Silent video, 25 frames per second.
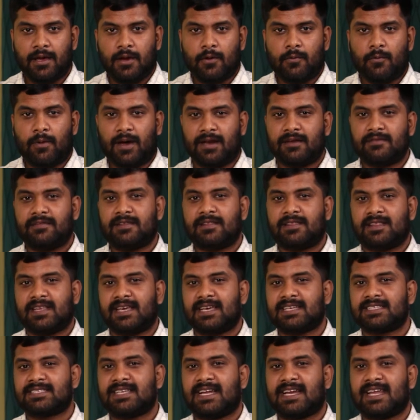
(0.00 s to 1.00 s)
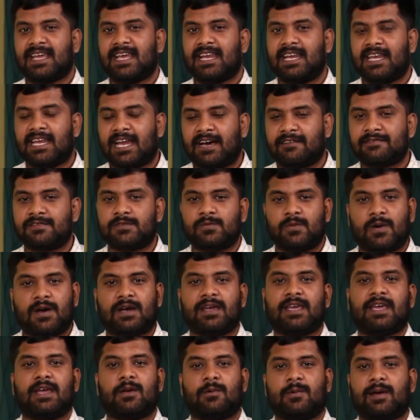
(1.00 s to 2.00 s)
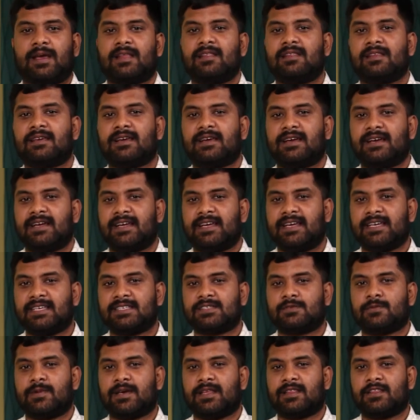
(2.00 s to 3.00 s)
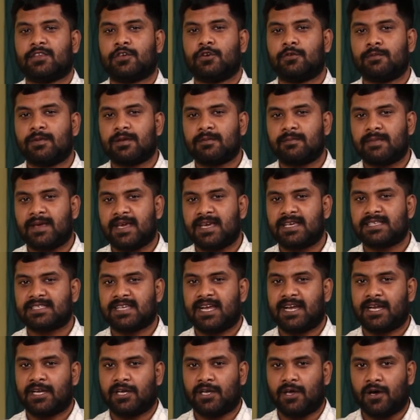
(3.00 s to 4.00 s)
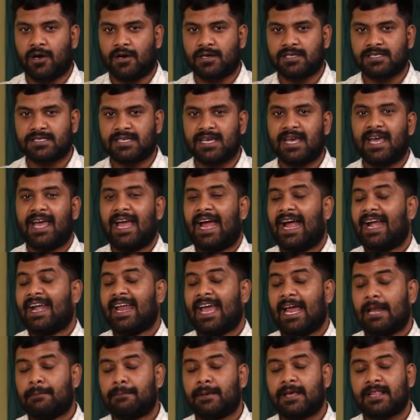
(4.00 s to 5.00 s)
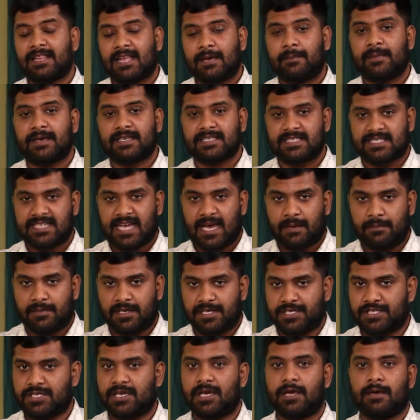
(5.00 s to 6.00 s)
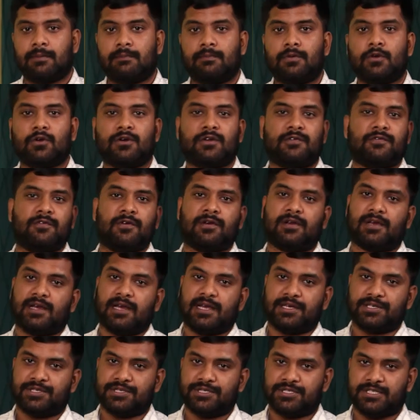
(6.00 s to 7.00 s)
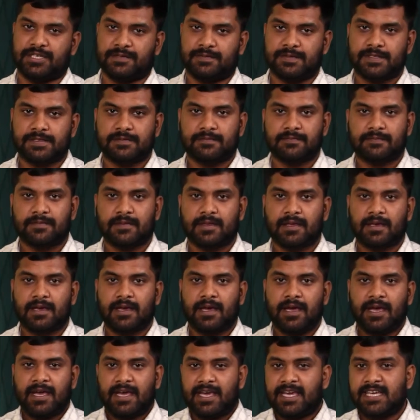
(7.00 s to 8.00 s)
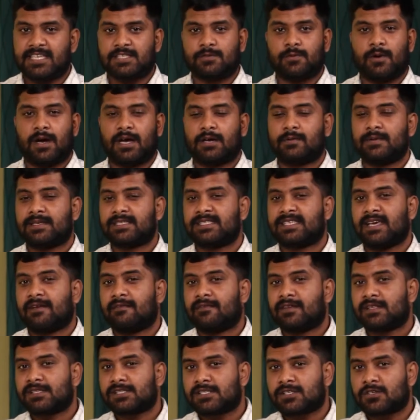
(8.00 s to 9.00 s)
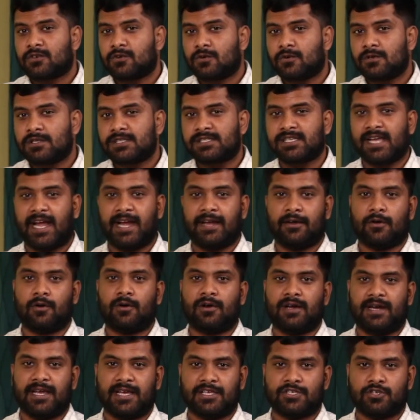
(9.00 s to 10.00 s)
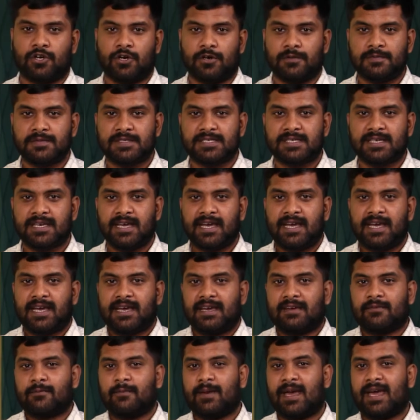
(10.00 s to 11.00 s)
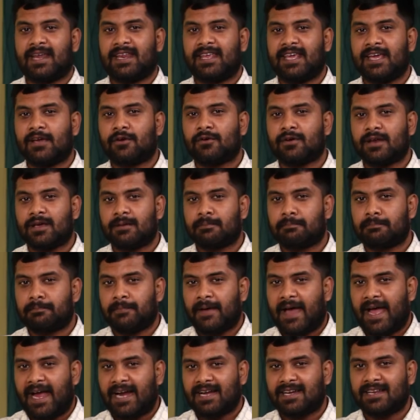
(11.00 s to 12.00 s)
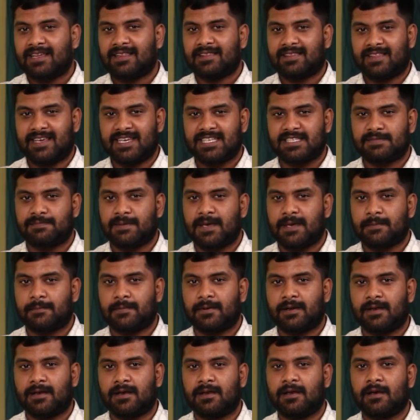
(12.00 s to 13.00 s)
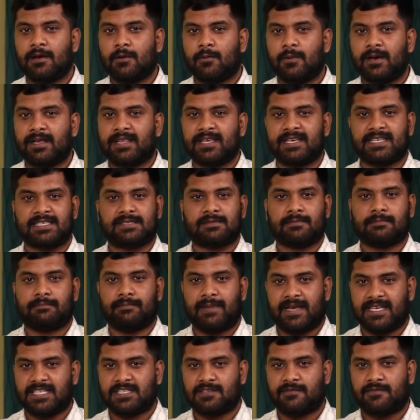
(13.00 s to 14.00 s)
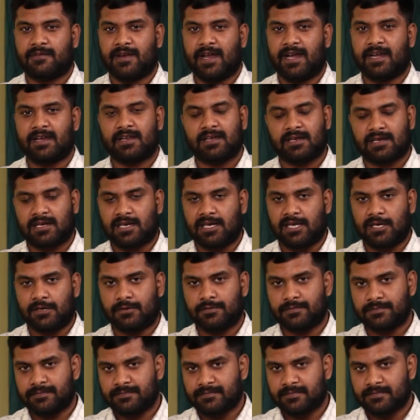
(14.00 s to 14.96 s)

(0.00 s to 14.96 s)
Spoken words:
One of the things that he loves working with is with human beings and dogs and helping them establish beautiful relationships. He's worked with several schools and old age homes where he could impact these people with his best friend, Cleo.